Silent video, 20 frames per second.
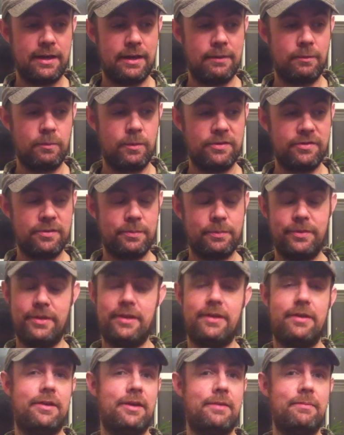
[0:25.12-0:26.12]
I wasn't
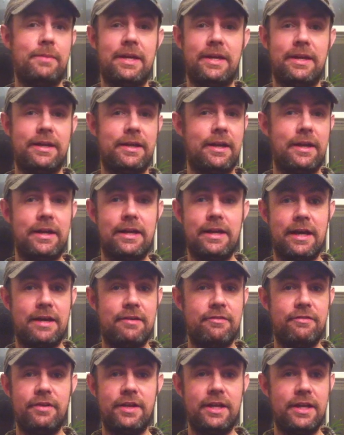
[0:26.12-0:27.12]
planning on making any
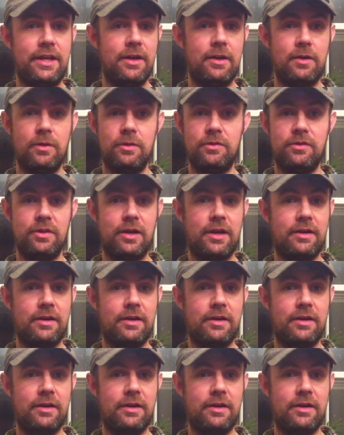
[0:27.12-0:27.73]
kind of videos,